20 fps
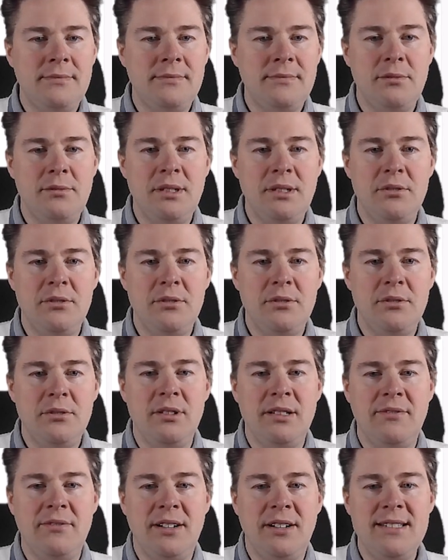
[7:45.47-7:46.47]
We go
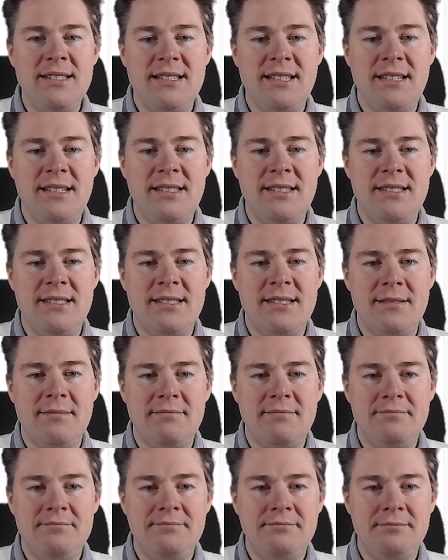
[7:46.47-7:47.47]
all devices.
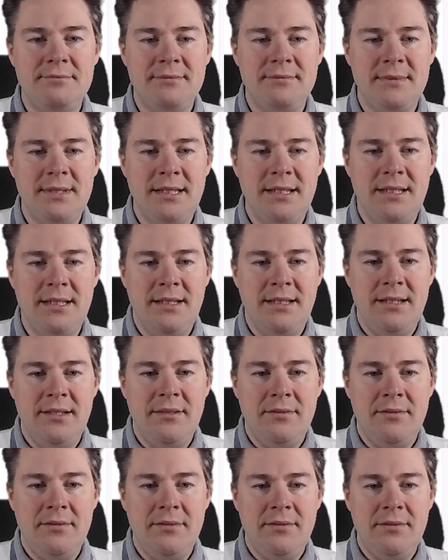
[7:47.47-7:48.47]

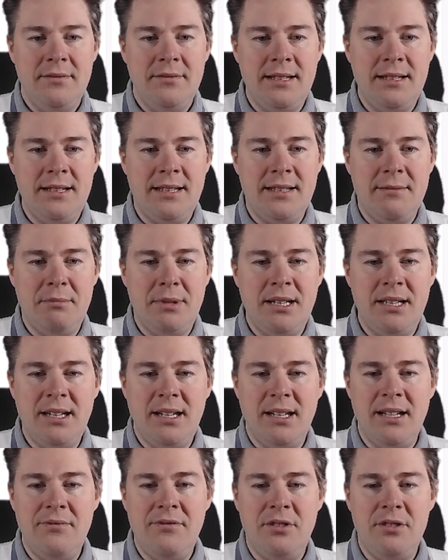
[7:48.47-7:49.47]
We click my
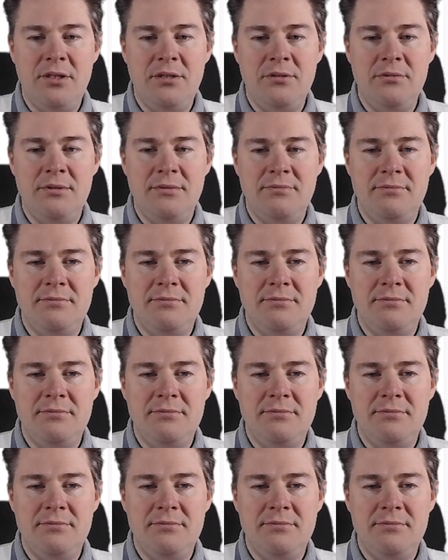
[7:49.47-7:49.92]
iPhone.